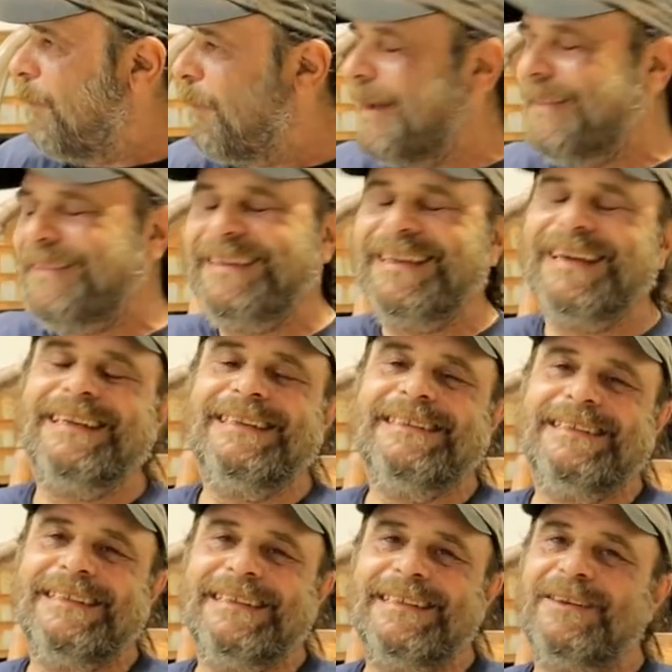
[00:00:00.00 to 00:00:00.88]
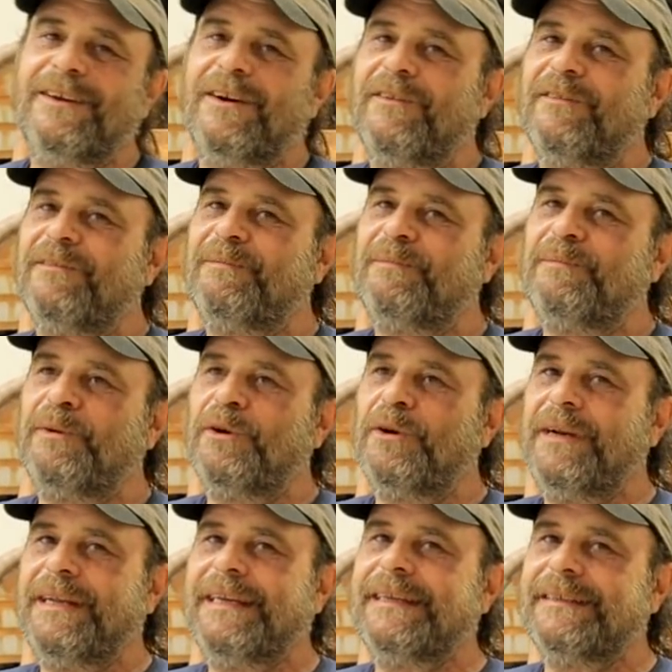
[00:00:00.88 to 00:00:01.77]
But the idea of
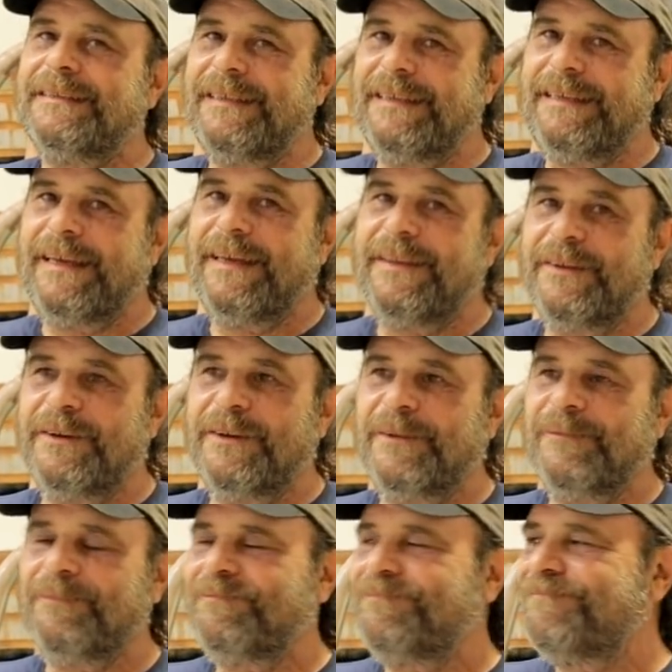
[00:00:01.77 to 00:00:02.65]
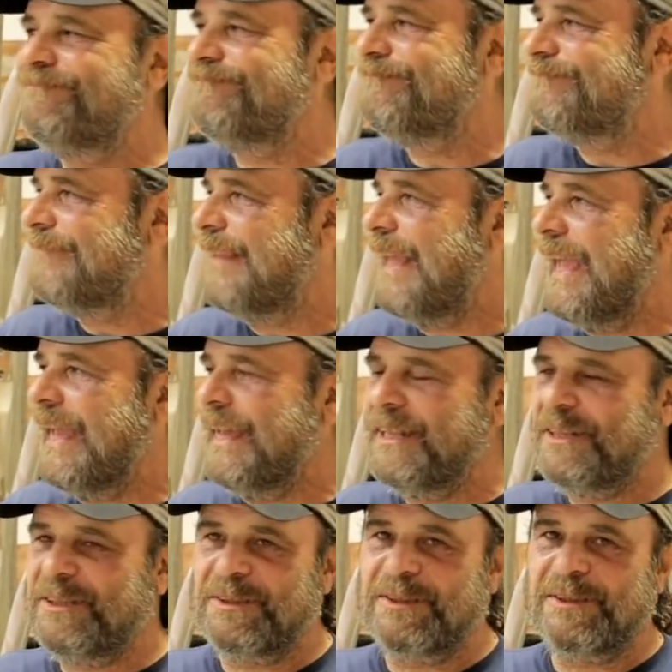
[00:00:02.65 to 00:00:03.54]
putting it together
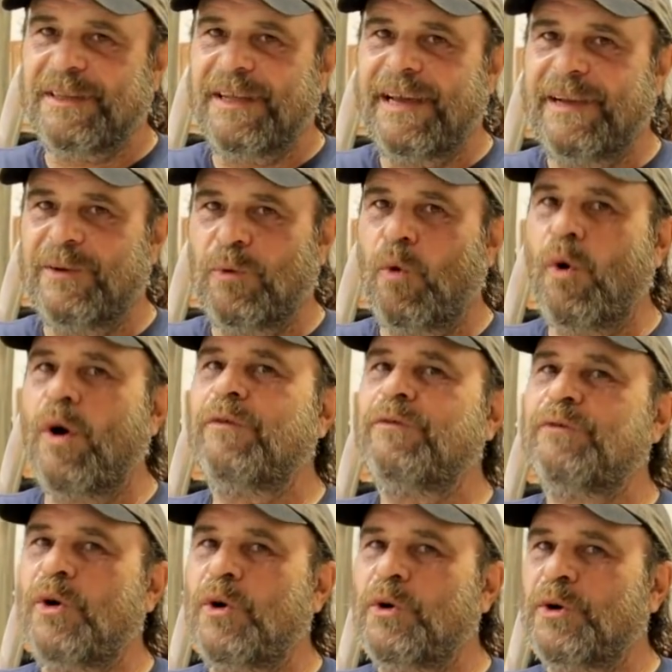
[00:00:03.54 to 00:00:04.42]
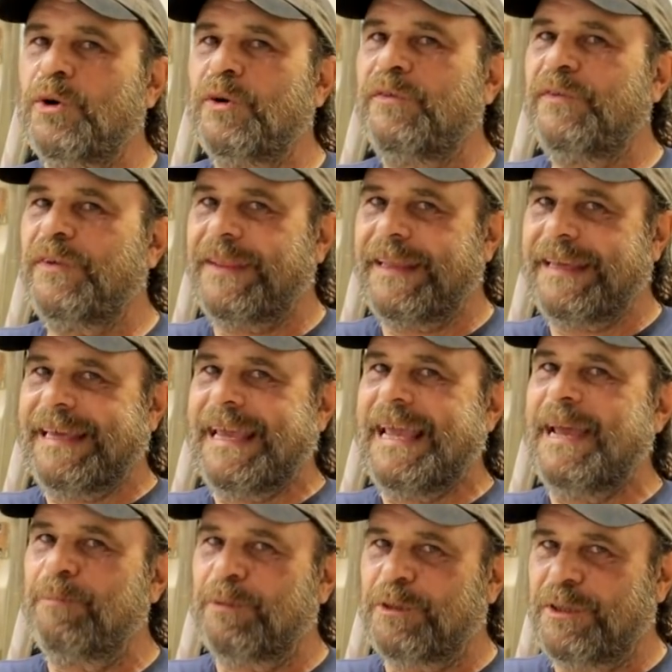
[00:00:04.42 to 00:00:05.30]
as an off-roader for the
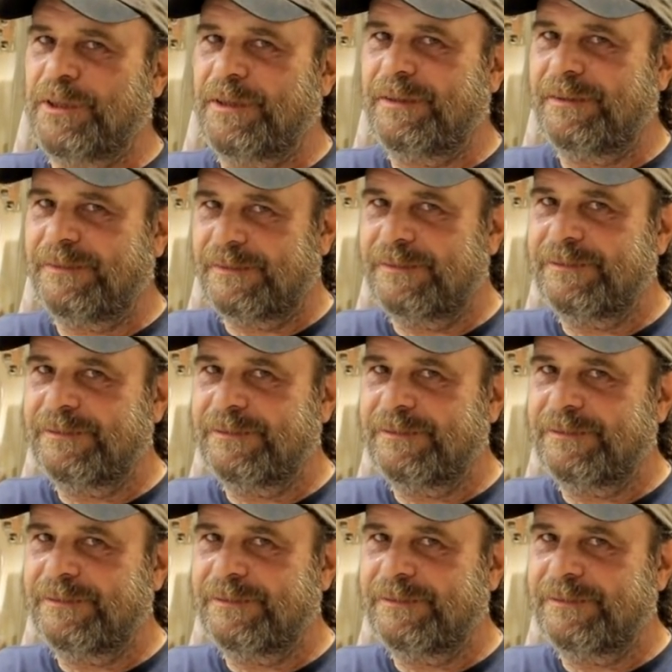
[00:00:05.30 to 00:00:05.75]
Gambler,